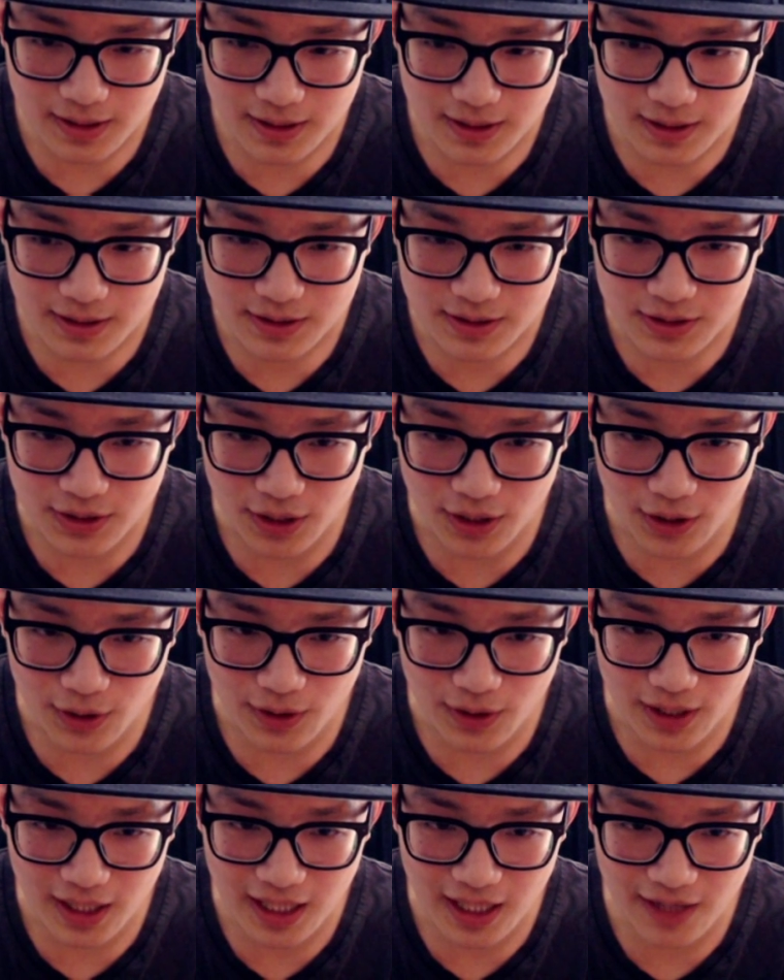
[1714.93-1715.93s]

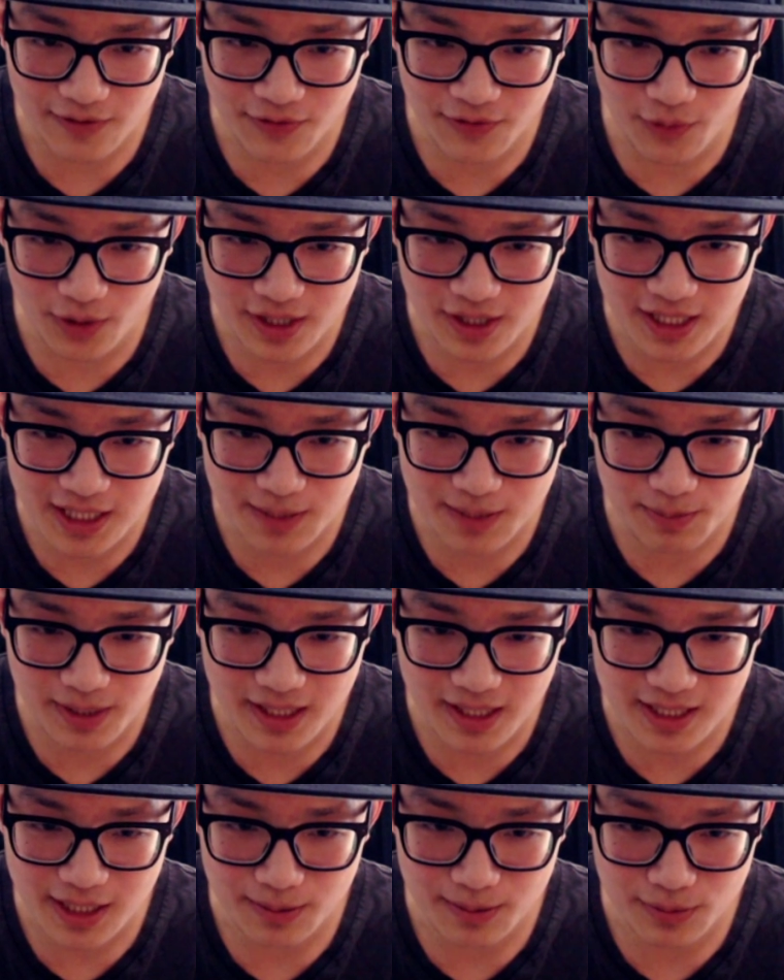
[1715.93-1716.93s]
So, 14 speed
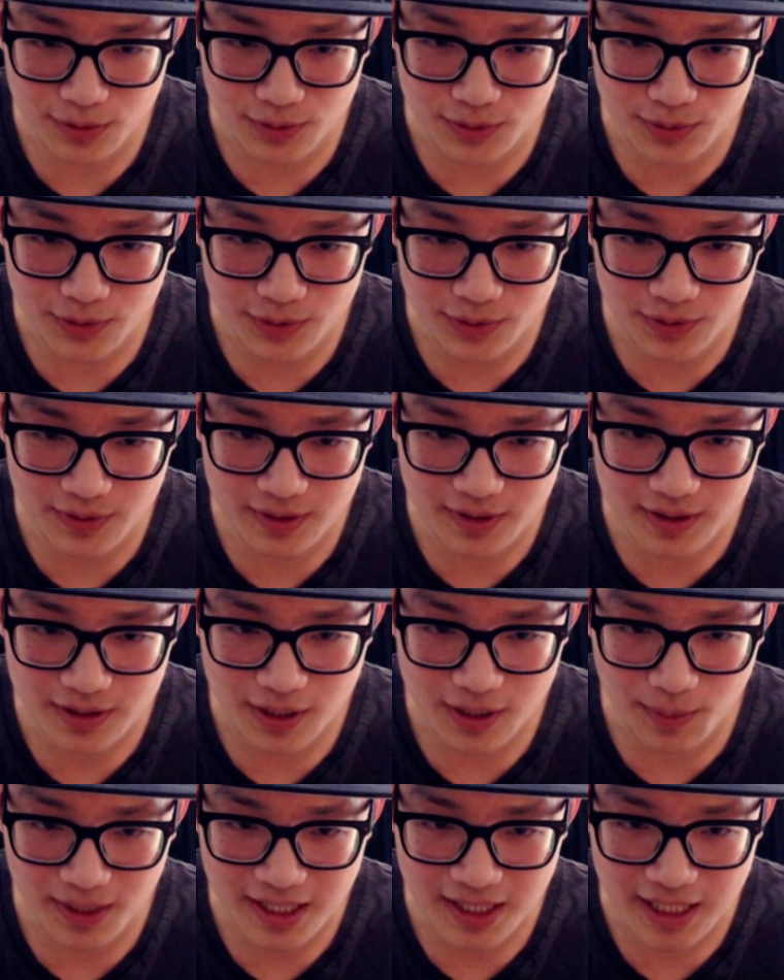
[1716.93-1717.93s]
is like a blue rune,
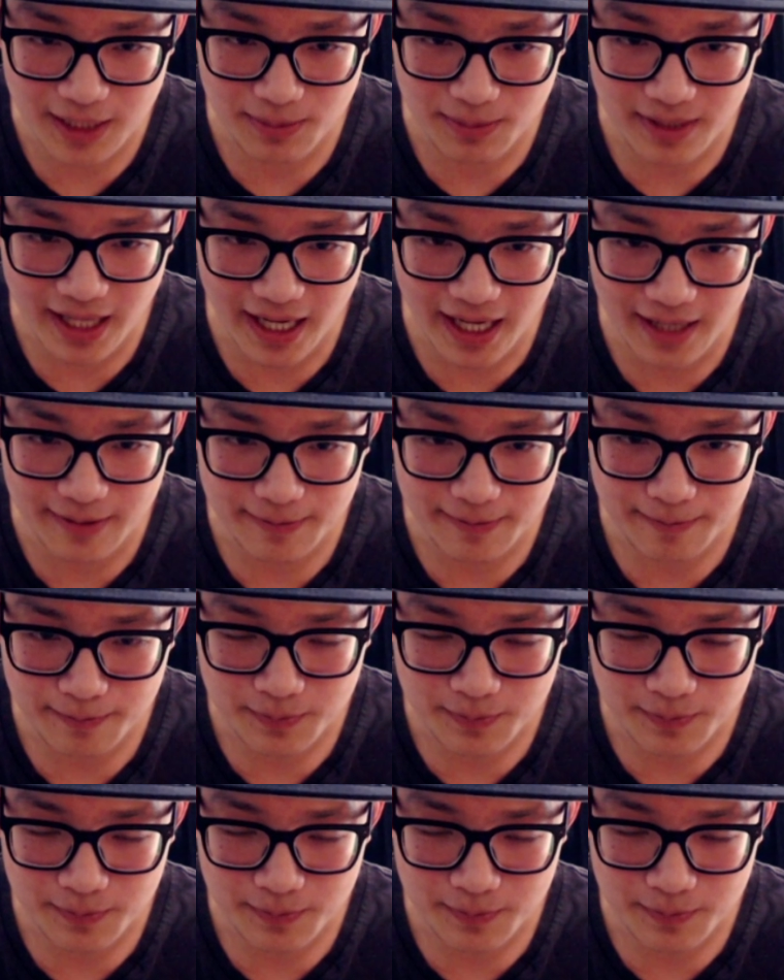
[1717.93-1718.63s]
so I'm gonna keep that.